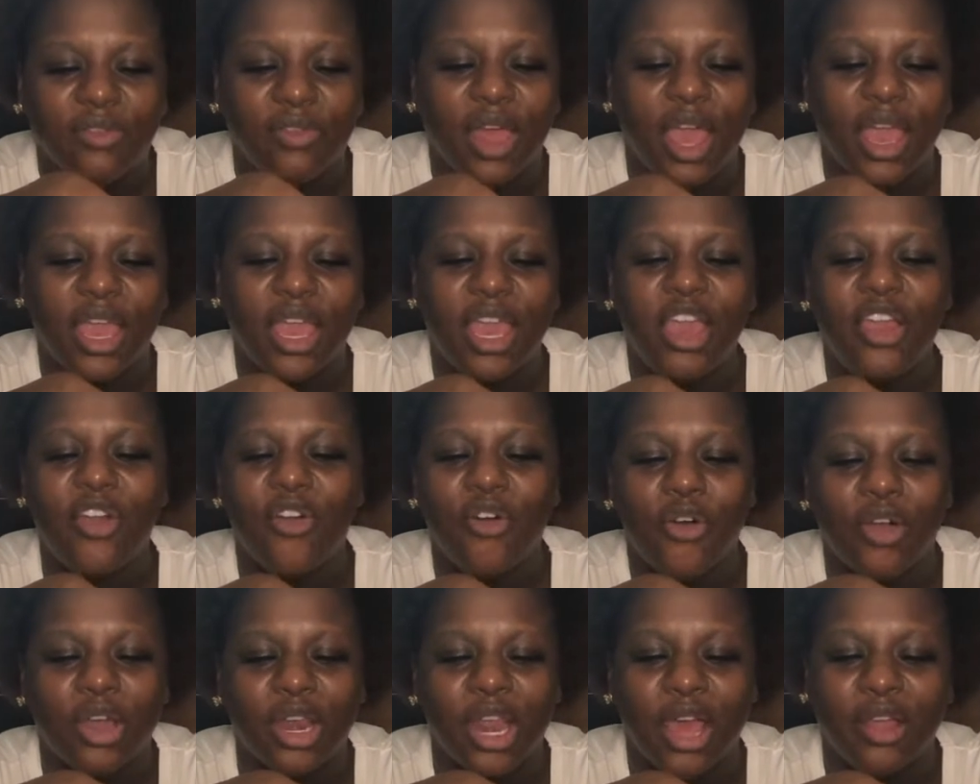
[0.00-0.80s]
Like, he
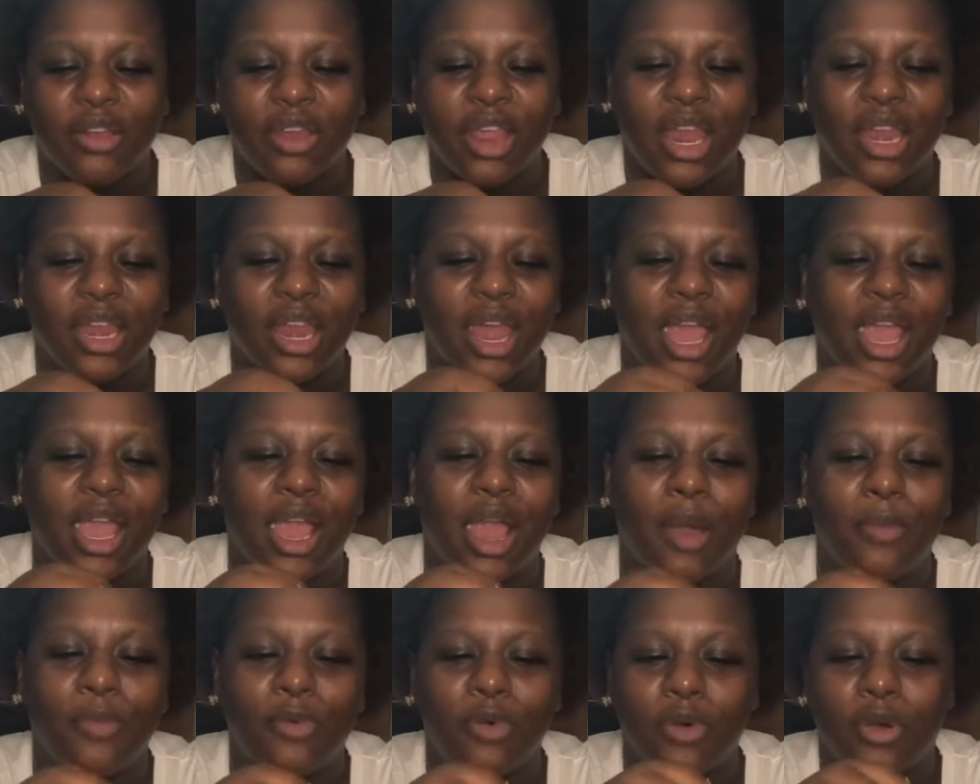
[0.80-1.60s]
going out that night.
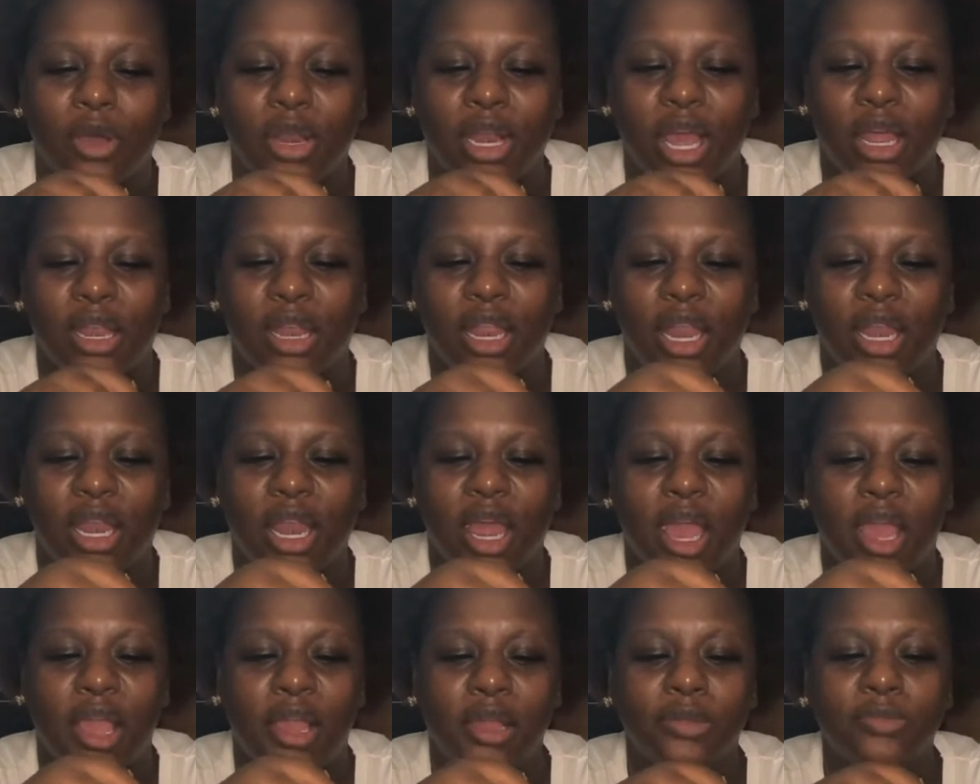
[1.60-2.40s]
I'm going out that
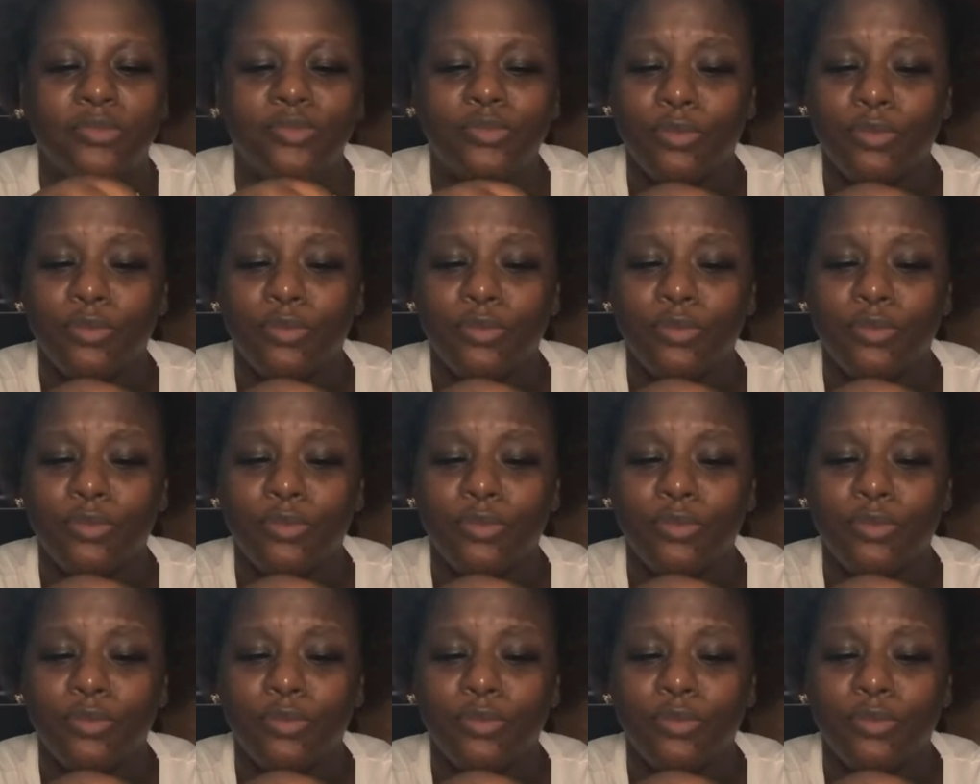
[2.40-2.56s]
night.